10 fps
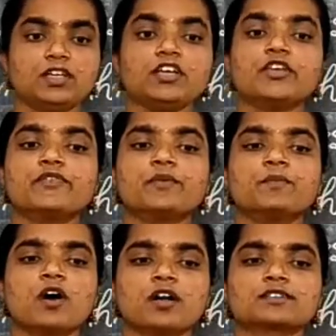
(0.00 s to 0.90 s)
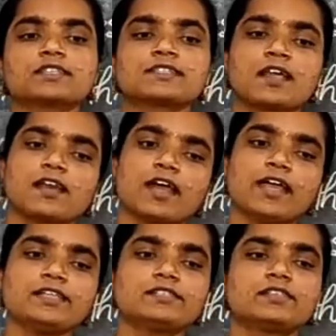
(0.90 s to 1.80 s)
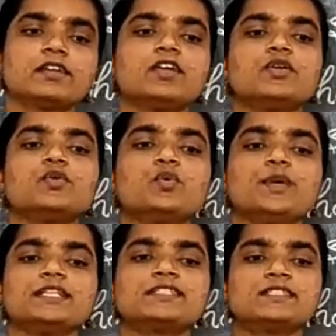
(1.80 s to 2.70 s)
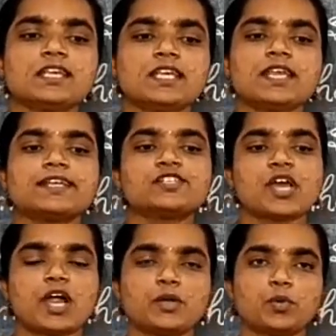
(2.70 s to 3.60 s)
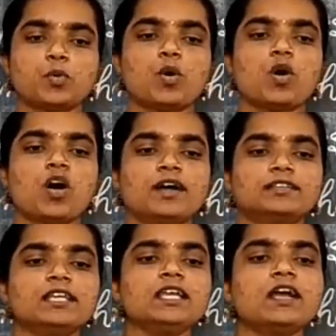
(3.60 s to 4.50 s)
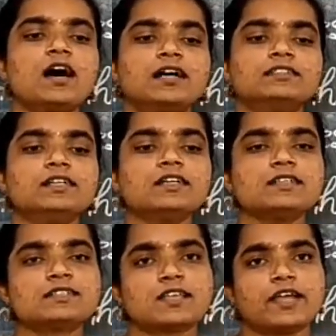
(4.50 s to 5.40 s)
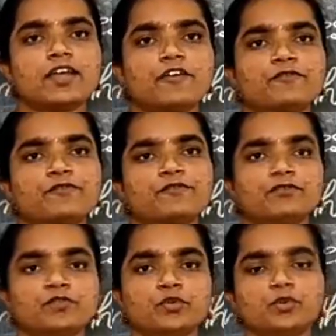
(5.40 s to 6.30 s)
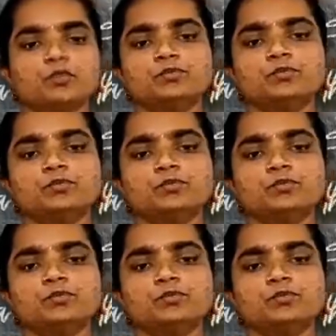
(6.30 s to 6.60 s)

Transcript: If you block the sunlight, you will see a shadow on the other side of you.